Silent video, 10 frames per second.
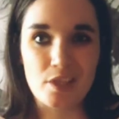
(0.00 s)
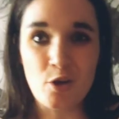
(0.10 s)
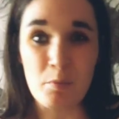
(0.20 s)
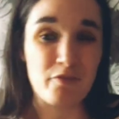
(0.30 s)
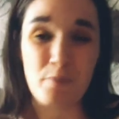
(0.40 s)

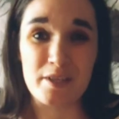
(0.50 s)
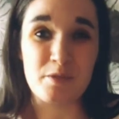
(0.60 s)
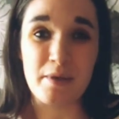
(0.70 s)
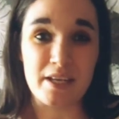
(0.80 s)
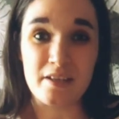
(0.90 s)
It got me from A
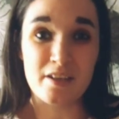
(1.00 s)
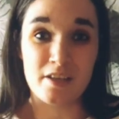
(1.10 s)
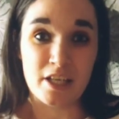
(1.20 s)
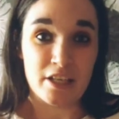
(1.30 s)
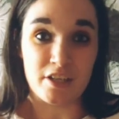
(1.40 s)
to B,
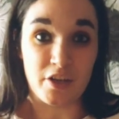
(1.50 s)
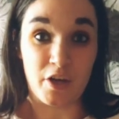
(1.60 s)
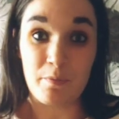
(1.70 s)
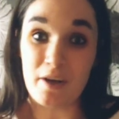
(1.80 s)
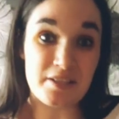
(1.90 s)

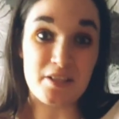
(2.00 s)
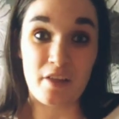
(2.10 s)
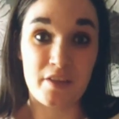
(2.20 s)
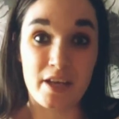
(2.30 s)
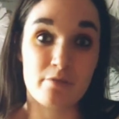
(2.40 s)
but I did
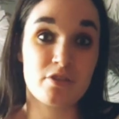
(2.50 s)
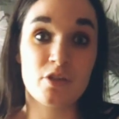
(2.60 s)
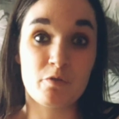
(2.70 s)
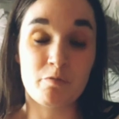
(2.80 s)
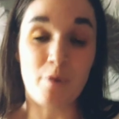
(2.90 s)
nothing else
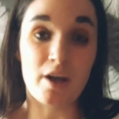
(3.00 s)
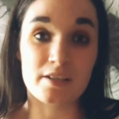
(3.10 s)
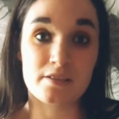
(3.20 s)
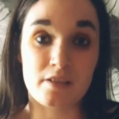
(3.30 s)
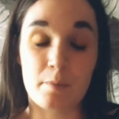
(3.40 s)
to do with
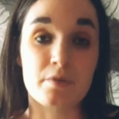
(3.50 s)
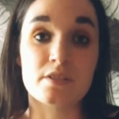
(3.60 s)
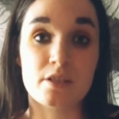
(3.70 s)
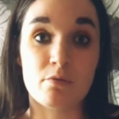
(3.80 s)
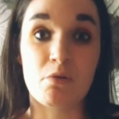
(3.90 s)
bikes up
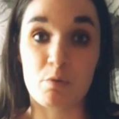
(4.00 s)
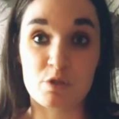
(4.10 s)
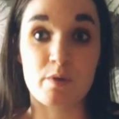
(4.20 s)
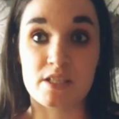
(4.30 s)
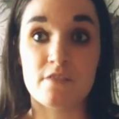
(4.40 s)
until I
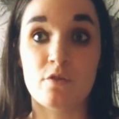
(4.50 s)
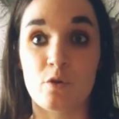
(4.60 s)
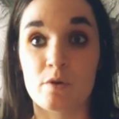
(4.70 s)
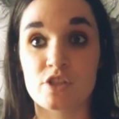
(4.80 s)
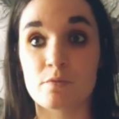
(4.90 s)
was
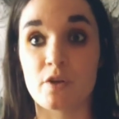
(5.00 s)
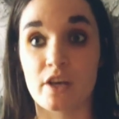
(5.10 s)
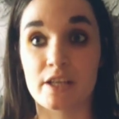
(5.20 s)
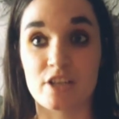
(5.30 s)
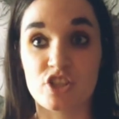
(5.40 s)
24, which is
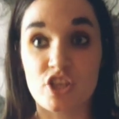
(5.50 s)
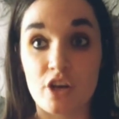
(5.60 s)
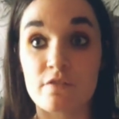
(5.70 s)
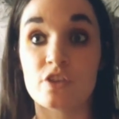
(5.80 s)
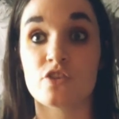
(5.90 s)
when I could actually
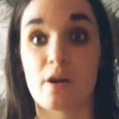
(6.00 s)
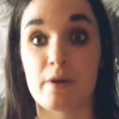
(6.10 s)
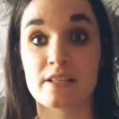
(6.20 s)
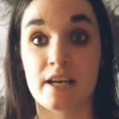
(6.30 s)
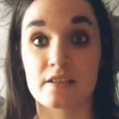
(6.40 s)
go for the
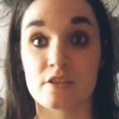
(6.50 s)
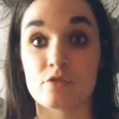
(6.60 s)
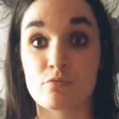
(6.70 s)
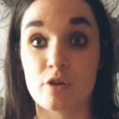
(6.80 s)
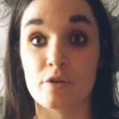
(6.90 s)
direct
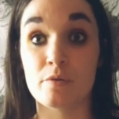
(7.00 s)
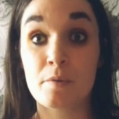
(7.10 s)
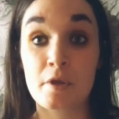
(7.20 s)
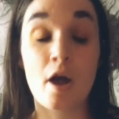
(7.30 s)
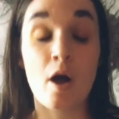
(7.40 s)
access route.
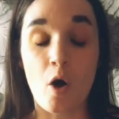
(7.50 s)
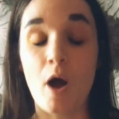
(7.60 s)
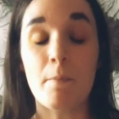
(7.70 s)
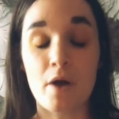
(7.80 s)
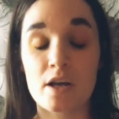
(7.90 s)

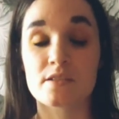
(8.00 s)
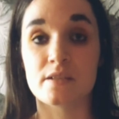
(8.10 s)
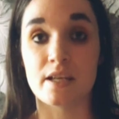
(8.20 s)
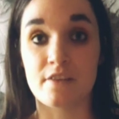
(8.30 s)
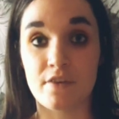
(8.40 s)
I
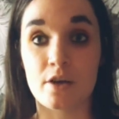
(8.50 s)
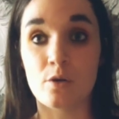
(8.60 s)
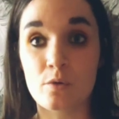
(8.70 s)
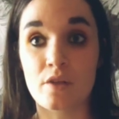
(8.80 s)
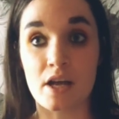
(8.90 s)
personally
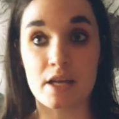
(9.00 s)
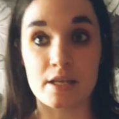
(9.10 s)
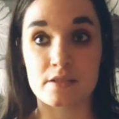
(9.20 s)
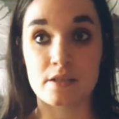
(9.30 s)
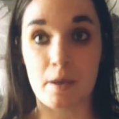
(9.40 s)
feel that
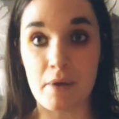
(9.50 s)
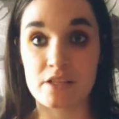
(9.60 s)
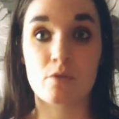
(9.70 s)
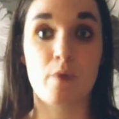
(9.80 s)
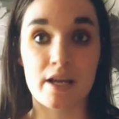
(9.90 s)
it's a
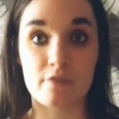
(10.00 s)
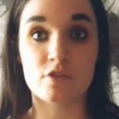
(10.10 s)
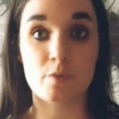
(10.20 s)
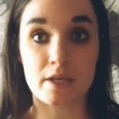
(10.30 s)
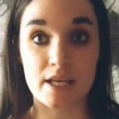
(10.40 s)
better way
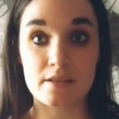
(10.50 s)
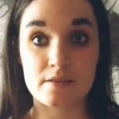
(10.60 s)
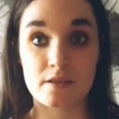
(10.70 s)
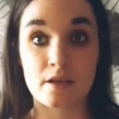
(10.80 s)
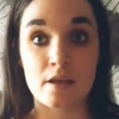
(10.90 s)
of doing
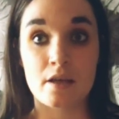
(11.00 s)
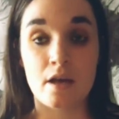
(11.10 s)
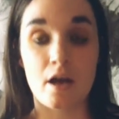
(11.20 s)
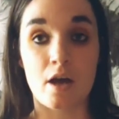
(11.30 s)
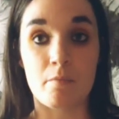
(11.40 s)
it,
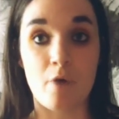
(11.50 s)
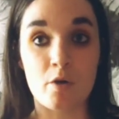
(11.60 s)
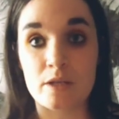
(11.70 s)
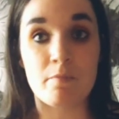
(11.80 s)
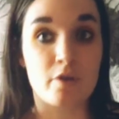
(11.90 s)

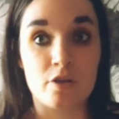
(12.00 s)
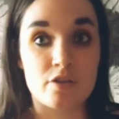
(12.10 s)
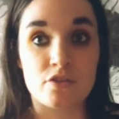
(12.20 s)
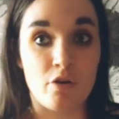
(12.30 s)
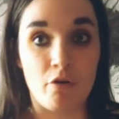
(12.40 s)
only
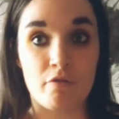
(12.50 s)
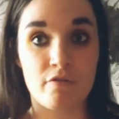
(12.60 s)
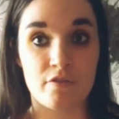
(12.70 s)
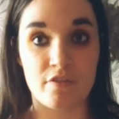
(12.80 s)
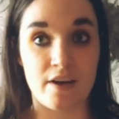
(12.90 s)
because
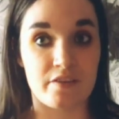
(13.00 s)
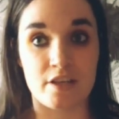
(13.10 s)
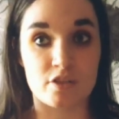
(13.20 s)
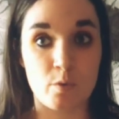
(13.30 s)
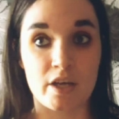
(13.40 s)
of the fact
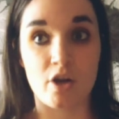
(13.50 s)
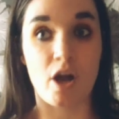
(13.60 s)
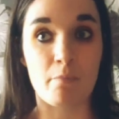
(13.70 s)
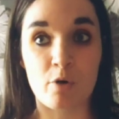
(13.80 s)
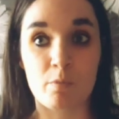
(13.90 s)
that it's
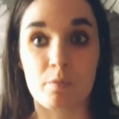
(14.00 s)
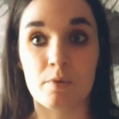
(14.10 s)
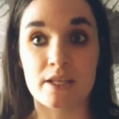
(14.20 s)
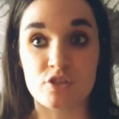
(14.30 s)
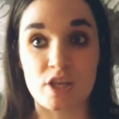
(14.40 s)
quicker and
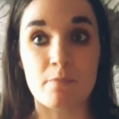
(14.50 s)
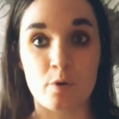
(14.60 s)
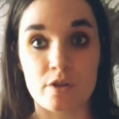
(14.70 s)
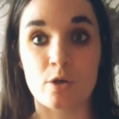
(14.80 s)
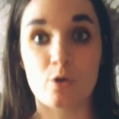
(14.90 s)
probably
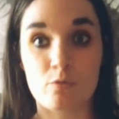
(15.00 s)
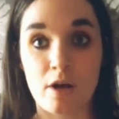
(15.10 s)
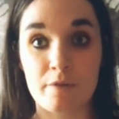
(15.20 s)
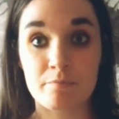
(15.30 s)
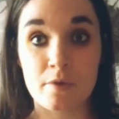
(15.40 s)
cheaper in the long
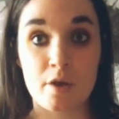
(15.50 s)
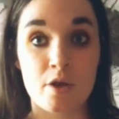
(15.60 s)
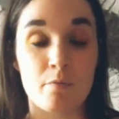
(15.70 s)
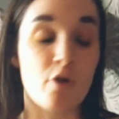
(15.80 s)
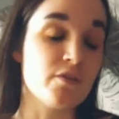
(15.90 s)
run.
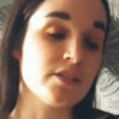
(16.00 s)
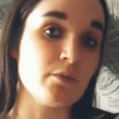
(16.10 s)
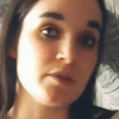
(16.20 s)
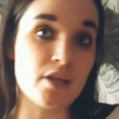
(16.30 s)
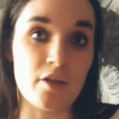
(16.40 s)
But
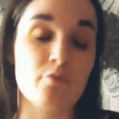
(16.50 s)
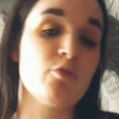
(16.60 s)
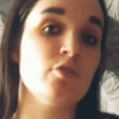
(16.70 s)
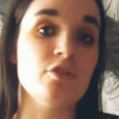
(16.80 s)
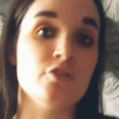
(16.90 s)
obviously with the other
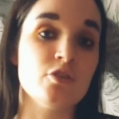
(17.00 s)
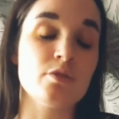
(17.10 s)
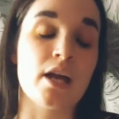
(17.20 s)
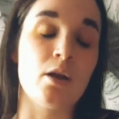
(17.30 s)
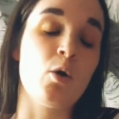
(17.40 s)
route, you
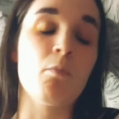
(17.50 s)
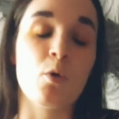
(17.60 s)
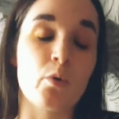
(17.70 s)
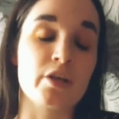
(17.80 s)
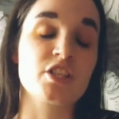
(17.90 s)
do get a lot
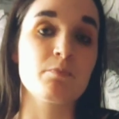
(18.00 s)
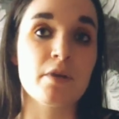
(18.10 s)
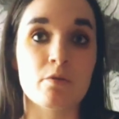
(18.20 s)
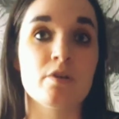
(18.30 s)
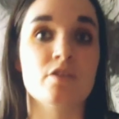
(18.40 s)
more
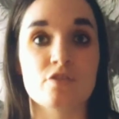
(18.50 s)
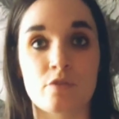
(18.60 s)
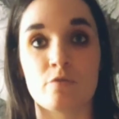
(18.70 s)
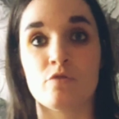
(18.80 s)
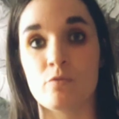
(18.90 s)

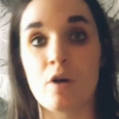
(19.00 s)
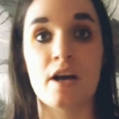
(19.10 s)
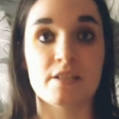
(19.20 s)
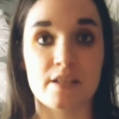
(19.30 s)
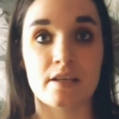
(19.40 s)
experience on your
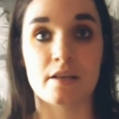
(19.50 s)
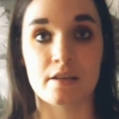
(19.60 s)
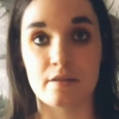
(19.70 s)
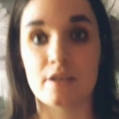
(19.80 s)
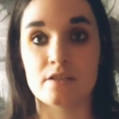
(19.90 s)
riding
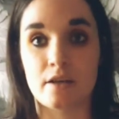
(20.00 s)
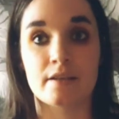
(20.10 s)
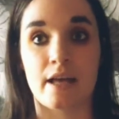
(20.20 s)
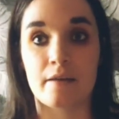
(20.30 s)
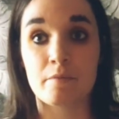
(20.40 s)
and things
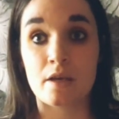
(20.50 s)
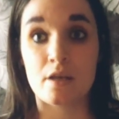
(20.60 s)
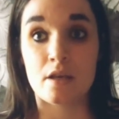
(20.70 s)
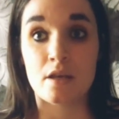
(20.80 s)
like that.